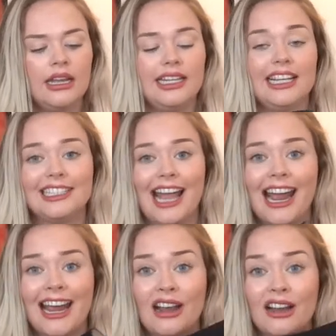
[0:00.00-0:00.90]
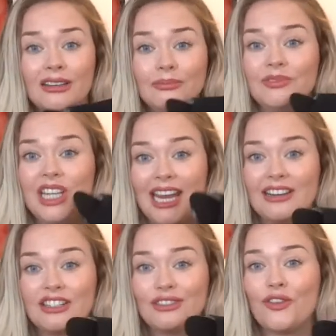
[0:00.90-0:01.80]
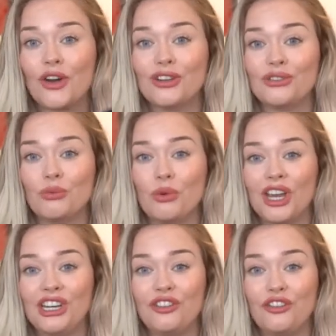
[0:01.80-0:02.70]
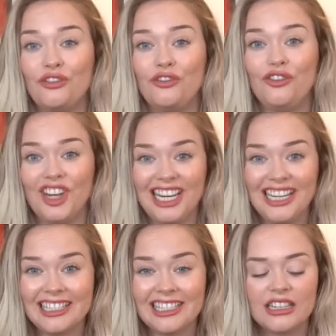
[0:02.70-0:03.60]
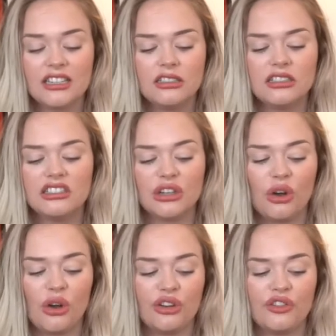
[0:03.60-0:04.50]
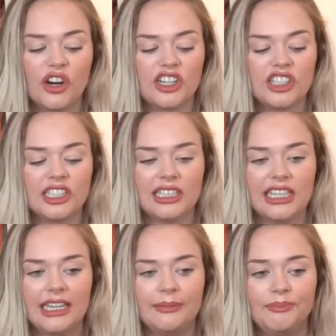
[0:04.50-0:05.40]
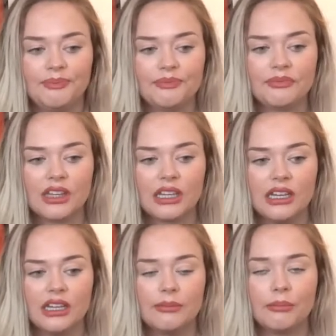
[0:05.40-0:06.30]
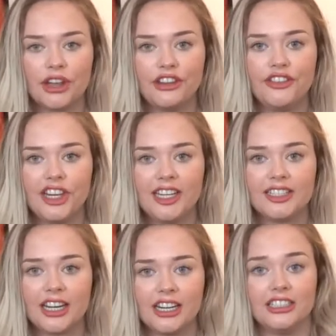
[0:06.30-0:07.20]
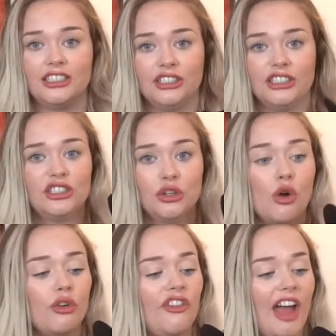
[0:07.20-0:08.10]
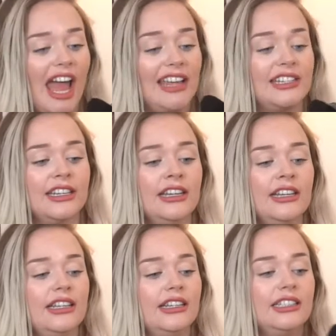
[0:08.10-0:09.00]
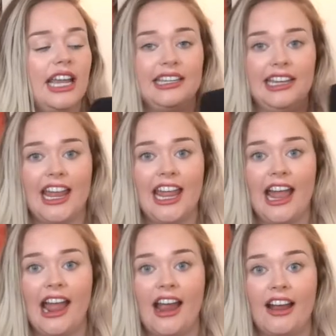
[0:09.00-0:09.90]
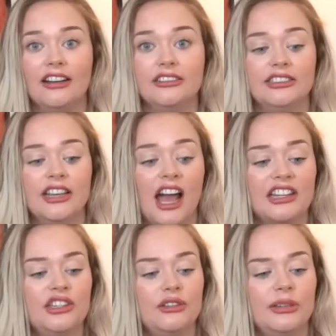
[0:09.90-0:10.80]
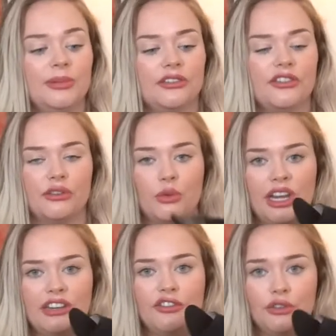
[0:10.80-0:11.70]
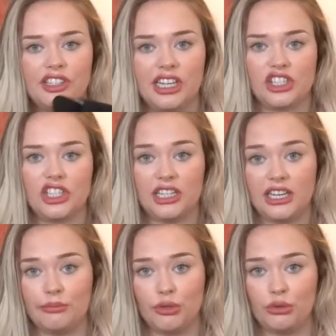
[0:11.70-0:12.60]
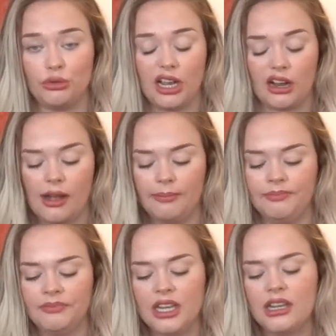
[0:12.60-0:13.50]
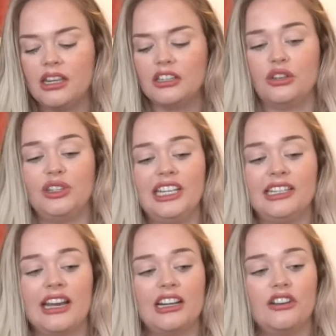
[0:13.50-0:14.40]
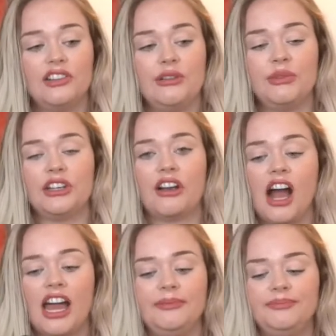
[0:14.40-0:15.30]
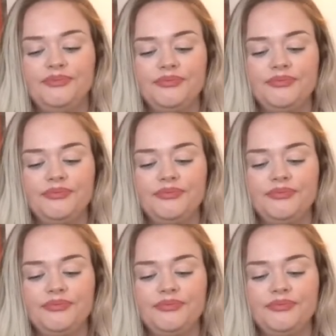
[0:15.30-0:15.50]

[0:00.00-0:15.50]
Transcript: These are tailored for the wide feet, so unfortunately my feet are so fat that they are not suitable for the wide foot section in boohoo.com. So these are lovely when they're on,